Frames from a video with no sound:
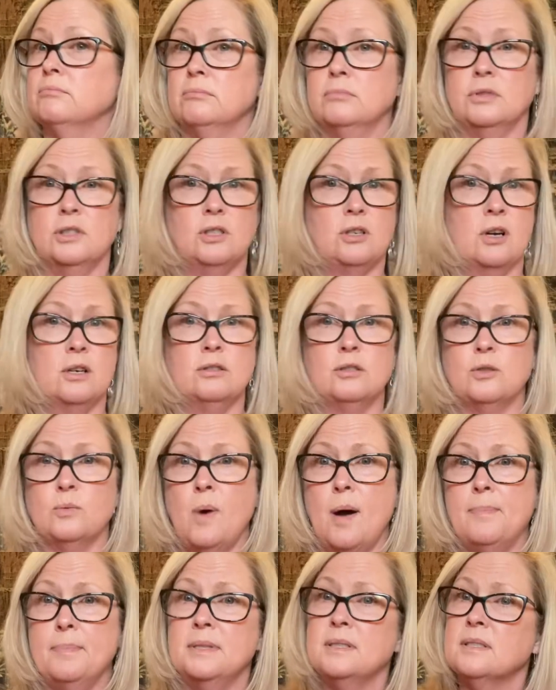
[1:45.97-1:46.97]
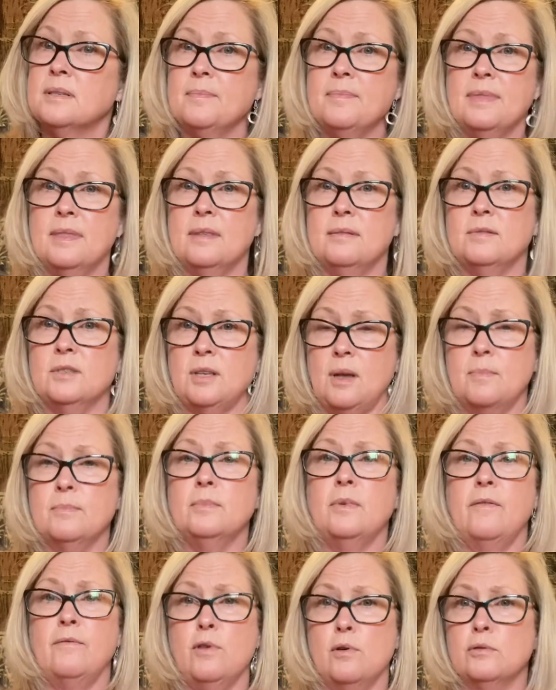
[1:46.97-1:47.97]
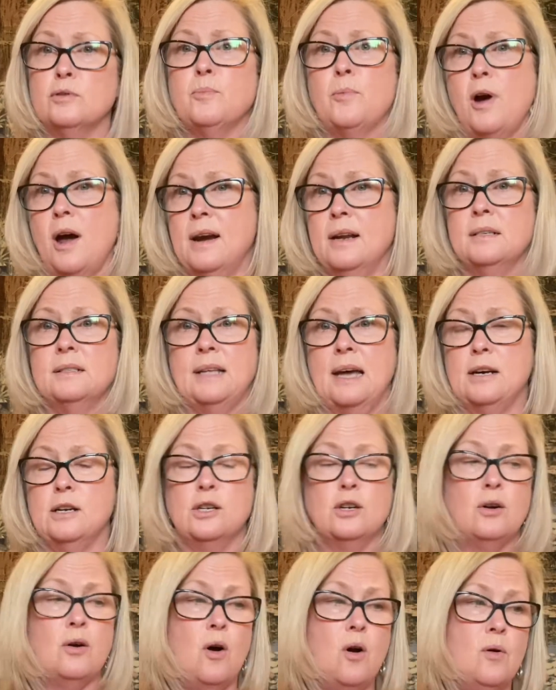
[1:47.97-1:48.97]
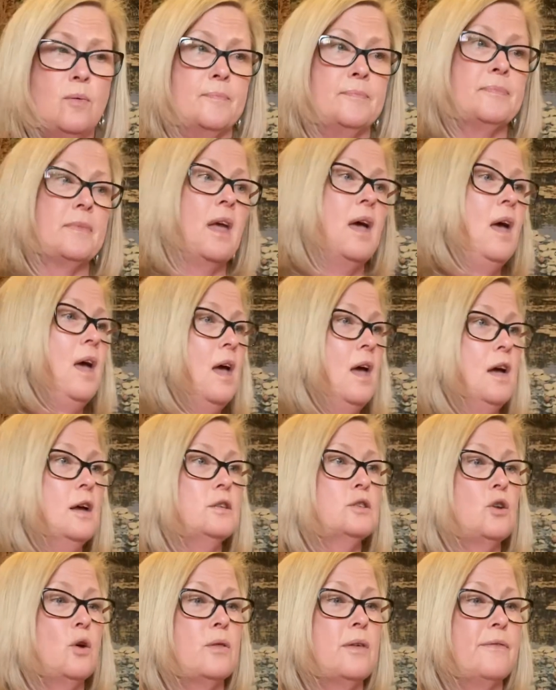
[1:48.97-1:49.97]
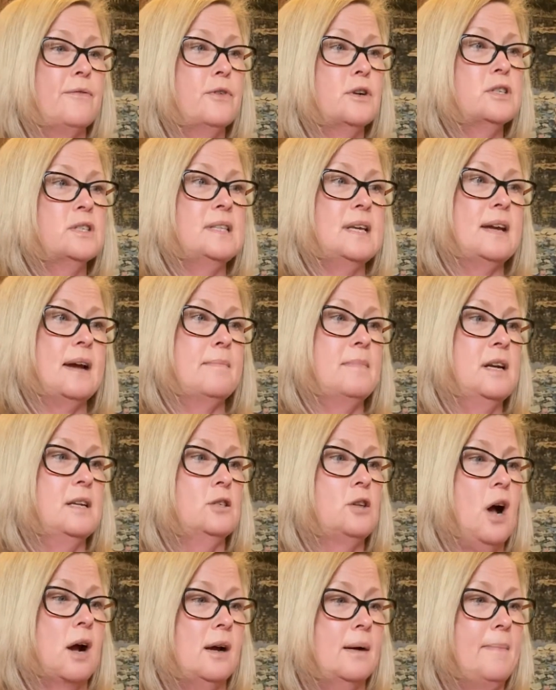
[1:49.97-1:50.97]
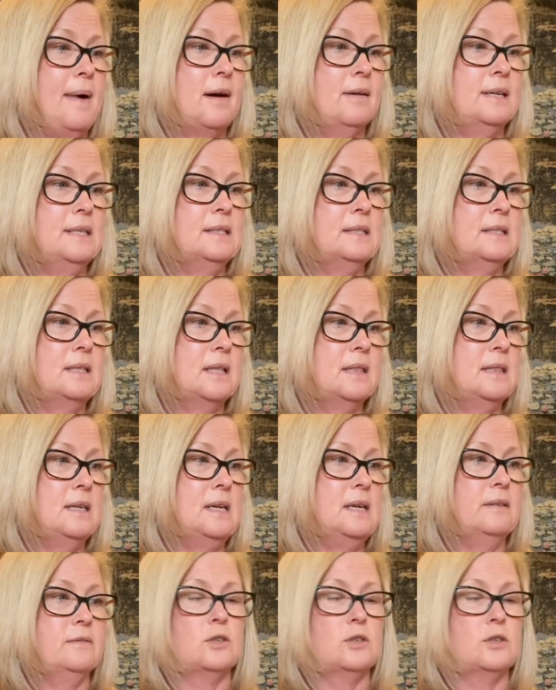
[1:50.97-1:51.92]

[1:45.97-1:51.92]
start swapping some of those products out of your home. So the first thing I'm going to talk about is the Thieves